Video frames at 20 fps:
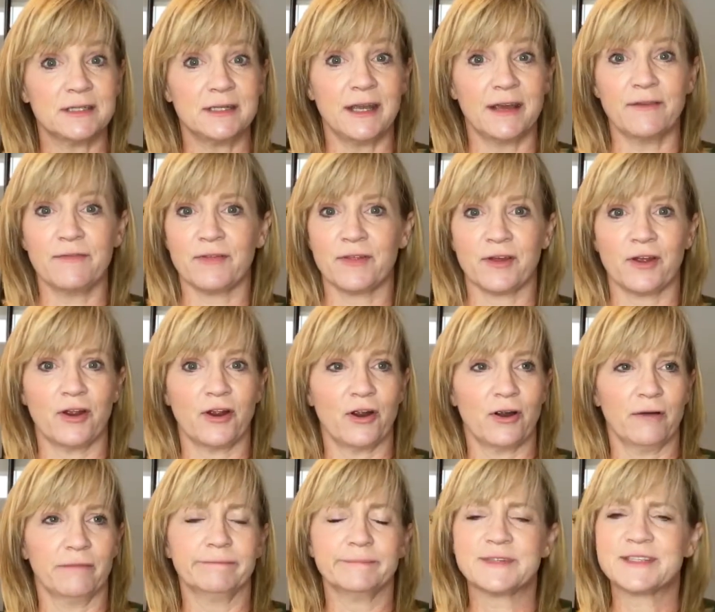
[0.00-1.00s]
give
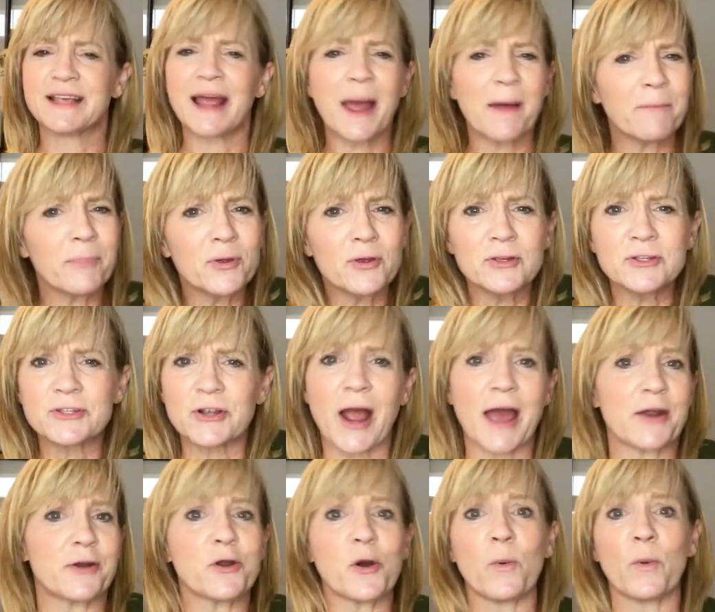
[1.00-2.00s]
their samples, or
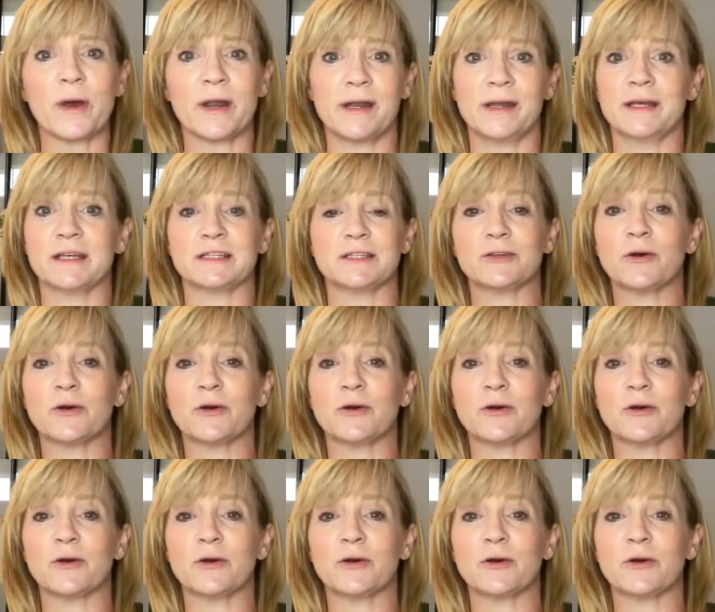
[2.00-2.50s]
I don't know what it is.